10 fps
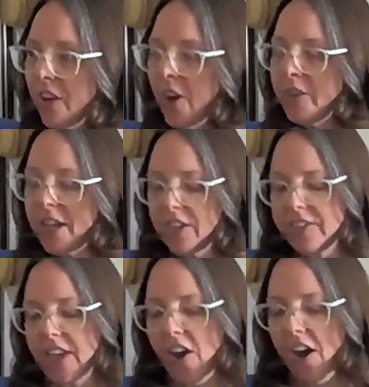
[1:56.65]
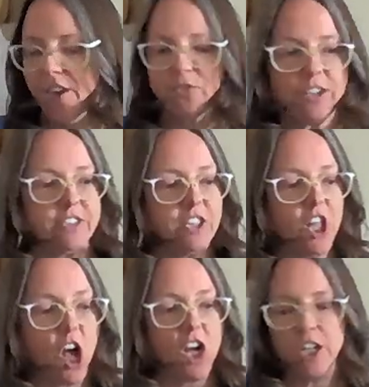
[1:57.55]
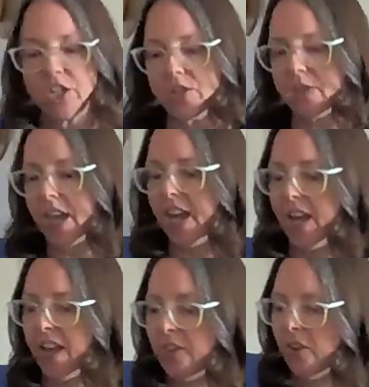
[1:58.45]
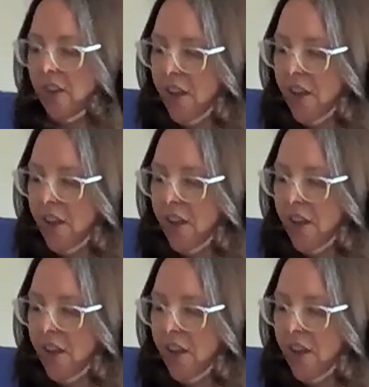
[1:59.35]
Okay, say ah for as long as you can.